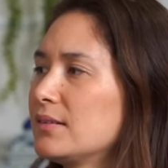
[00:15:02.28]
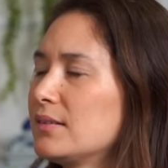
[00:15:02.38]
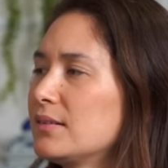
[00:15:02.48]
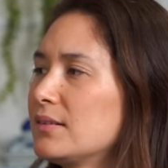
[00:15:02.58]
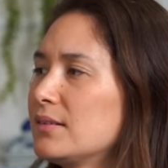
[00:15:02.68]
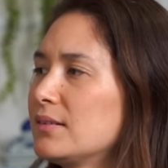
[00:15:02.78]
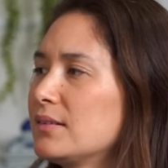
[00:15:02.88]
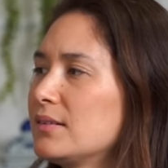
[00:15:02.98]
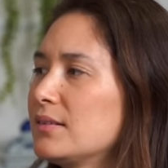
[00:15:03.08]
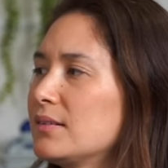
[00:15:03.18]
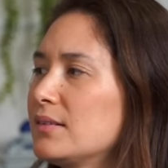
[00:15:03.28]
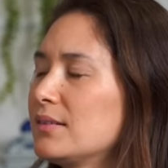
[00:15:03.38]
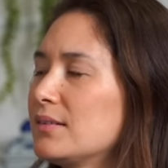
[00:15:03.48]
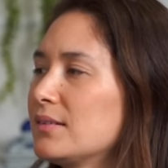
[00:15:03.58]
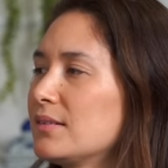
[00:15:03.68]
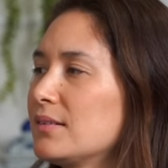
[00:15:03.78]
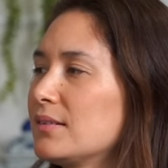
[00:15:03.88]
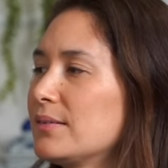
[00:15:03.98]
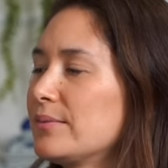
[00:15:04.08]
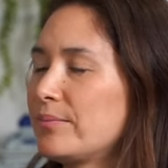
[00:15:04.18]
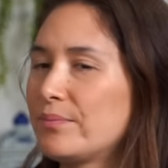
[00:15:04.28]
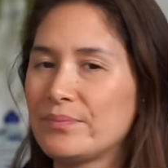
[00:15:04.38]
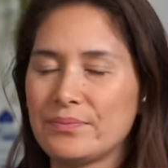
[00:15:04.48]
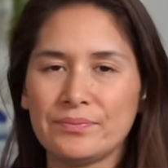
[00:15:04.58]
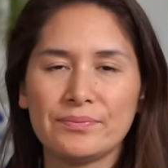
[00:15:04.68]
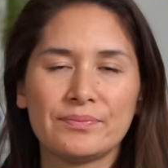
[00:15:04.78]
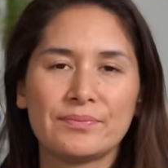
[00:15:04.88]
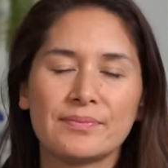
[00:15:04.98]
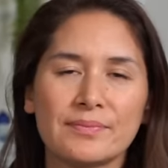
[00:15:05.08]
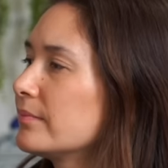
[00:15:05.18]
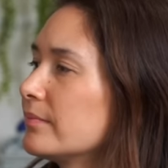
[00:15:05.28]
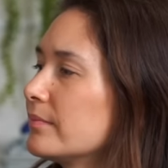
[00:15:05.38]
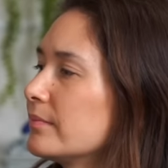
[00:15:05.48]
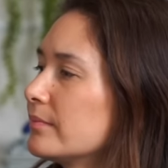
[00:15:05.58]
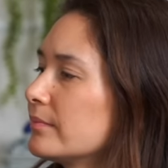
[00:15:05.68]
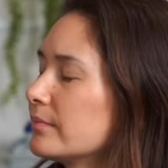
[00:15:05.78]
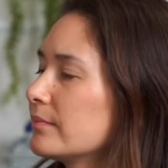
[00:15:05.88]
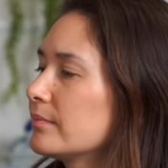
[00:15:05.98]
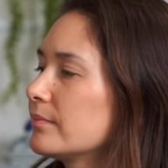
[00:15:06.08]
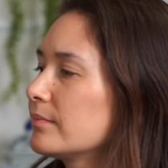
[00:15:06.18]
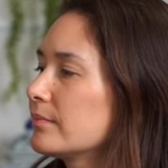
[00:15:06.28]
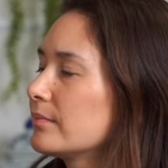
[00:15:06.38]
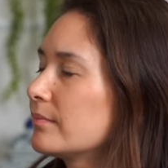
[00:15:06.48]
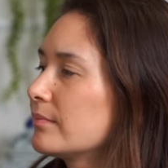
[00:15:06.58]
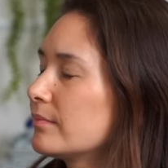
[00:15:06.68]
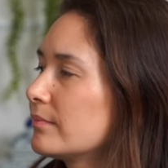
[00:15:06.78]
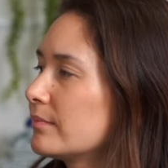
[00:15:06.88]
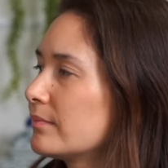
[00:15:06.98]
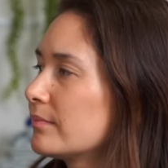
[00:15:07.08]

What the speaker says: No words are spoken by the person on screen.